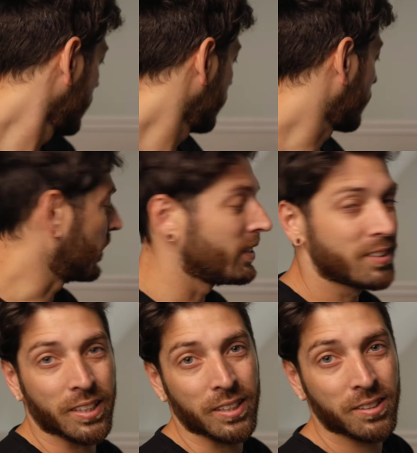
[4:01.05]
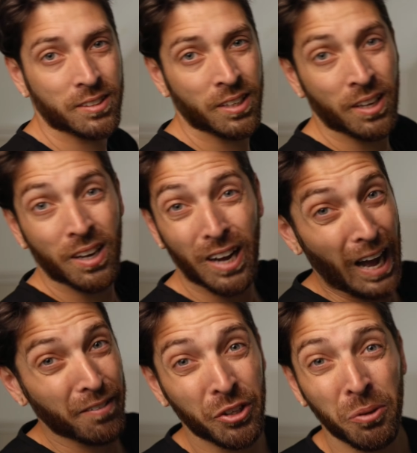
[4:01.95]
For instance, I
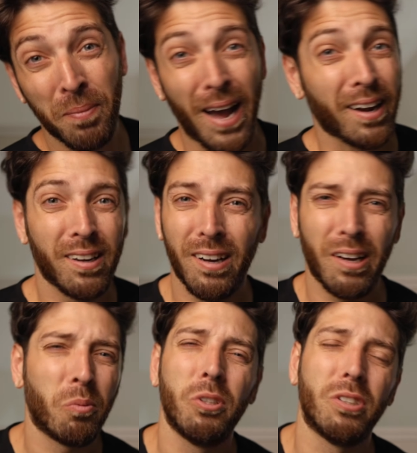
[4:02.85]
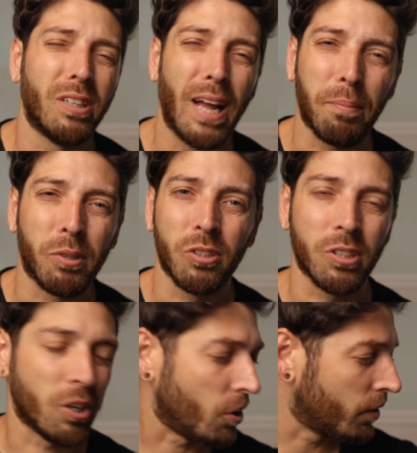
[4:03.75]
have a new Mac. I don't wanna use adapters
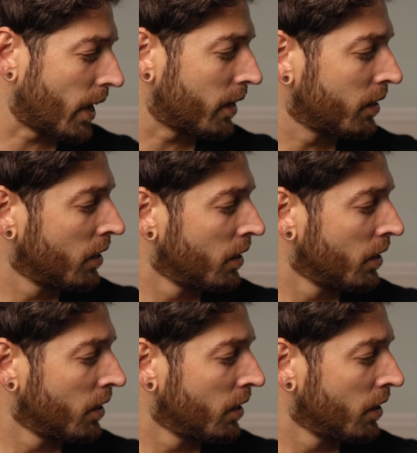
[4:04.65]
and all that.